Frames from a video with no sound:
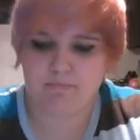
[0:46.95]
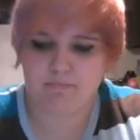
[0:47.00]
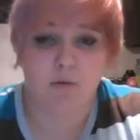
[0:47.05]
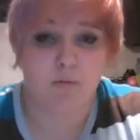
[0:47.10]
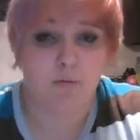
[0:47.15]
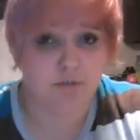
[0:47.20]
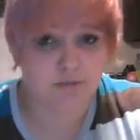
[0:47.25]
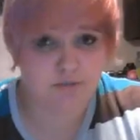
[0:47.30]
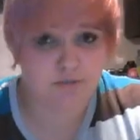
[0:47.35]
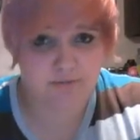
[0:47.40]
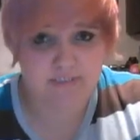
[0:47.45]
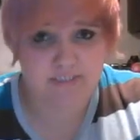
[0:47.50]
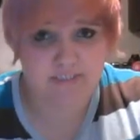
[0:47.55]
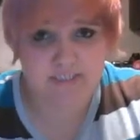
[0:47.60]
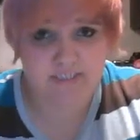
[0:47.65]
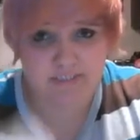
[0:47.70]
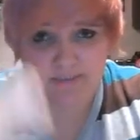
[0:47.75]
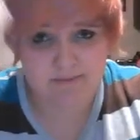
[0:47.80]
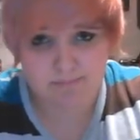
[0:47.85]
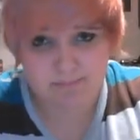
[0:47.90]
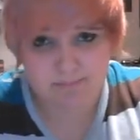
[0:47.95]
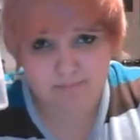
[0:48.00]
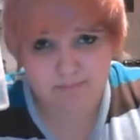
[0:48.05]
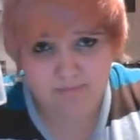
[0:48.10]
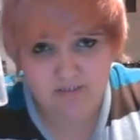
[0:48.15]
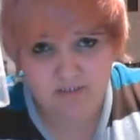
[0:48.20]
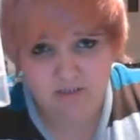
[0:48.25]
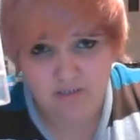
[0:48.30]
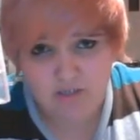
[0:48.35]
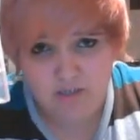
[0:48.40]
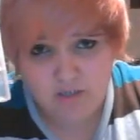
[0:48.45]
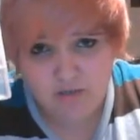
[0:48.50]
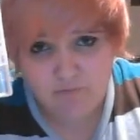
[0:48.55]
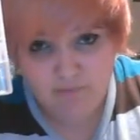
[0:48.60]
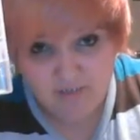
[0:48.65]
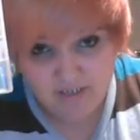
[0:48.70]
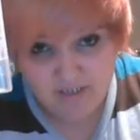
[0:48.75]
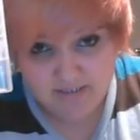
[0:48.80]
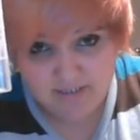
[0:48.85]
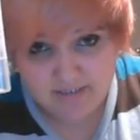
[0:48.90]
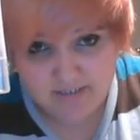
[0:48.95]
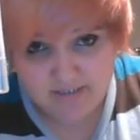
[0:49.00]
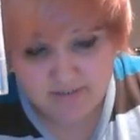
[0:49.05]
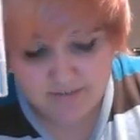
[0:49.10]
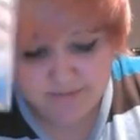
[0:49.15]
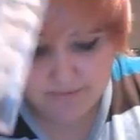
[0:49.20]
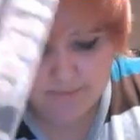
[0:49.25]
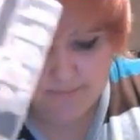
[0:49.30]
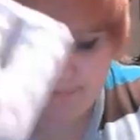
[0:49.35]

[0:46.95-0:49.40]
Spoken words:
What you'll need: fake nails,